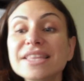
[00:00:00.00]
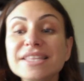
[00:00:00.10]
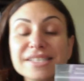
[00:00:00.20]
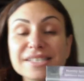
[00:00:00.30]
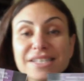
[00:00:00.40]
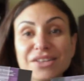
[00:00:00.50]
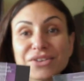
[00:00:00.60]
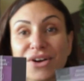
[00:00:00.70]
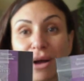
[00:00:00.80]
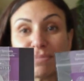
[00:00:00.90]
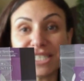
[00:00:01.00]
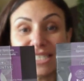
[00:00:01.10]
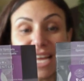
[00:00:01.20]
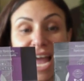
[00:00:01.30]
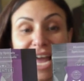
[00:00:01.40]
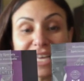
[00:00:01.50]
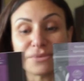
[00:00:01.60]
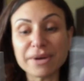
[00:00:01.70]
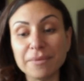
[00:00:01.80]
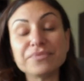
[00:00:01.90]
this is another option as
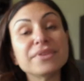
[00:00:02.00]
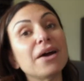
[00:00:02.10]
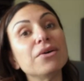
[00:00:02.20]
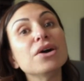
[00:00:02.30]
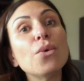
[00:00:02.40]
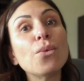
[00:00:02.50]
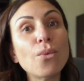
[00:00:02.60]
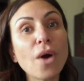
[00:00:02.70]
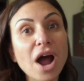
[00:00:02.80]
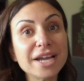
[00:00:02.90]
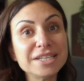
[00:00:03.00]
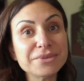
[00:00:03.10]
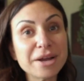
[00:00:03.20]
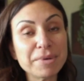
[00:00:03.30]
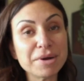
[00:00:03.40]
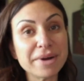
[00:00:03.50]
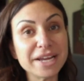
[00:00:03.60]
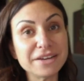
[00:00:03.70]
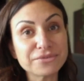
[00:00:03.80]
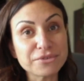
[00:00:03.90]
well. Now, why do I put my
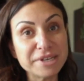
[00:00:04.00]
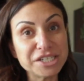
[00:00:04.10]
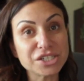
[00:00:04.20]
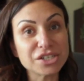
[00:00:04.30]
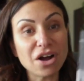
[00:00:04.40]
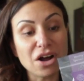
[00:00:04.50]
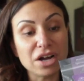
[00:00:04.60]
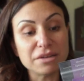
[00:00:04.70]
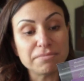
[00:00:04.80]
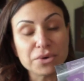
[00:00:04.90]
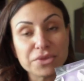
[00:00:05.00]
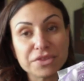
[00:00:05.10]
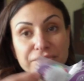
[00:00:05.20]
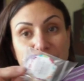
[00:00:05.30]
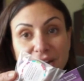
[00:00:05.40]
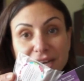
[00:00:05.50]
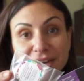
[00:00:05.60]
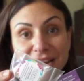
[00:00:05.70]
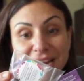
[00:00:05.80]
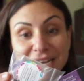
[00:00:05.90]
information on both the flyer
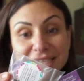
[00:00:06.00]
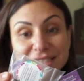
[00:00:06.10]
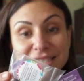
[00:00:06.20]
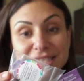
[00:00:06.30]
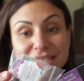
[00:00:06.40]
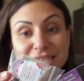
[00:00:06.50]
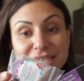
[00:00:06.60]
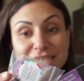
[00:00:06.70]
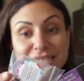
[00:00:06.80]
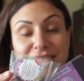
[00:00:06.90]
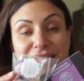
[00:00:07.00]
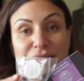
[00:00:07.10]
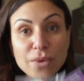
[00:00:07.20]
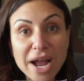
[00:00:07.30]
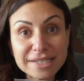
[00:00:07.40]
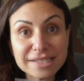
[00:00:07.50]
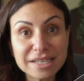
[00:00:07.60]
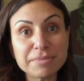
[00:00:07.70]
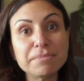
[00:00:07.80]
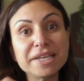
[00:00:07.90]
and the wax
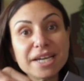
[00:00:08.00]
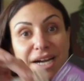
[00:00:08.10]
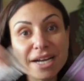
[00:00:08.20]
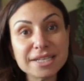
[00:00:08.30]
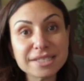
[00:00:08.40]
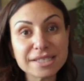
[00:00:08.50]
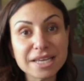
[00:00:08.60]
sample? Because